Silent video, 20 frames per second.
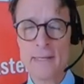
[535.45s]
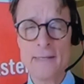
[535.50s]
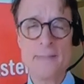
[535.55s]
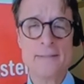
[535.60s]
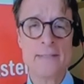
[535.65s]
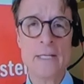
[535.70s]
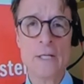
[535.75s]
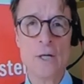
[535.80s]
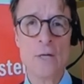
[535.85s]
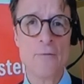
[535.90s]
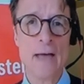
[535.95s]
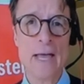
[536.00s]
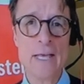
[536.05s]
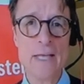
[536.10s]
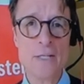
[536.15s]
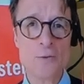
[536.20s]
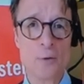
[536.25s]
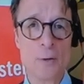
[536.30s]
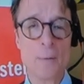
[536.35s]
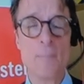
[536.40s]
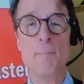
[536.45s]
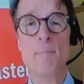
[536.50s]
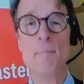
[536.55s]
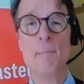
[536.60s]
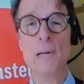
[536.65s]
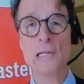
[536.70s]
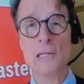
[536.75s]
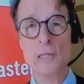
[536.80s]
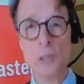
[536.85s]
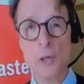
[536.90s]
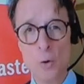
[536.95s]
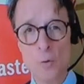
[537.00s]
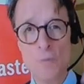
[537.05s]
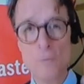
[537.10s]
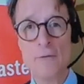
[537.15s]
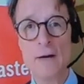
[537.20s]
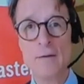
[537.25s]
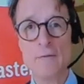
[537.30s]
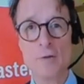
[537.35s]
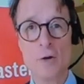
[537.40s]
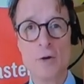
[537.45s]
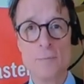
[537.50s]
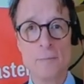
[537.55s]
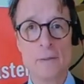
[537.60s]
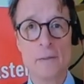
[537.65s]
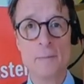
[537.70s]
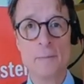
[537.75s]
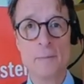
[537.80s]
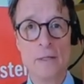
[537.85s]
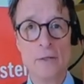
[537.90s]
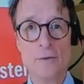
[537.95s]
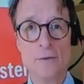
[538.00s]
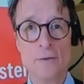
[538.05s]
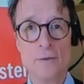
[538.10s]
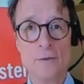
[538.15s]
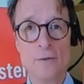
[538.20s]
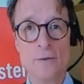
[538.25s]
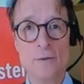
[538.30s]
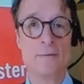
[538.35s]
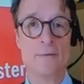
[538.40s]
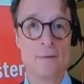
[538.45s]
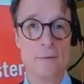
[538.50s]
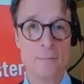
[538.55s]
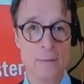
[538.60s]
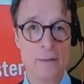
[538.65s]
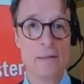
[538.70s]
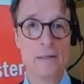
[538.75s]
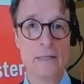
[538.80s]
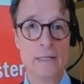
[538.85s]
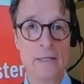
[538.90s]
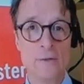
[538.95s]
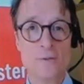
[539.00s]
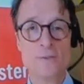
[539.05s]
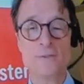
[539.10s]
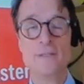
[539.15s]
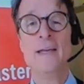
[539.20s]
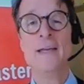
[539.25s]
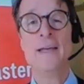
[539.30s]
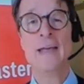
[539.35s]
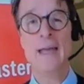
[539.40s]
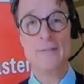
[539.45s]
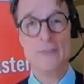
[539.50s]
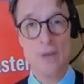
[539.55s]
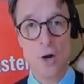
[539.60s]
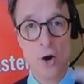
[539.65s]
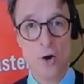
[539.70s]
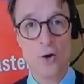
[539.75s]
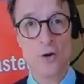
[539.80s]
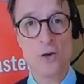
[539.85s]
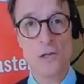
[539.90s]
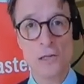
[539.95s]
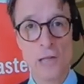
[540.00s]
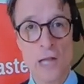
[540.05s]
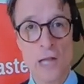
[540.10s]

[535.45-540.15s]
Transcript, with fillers: container of ice cream below 500 millimeters uh, milliliters and there are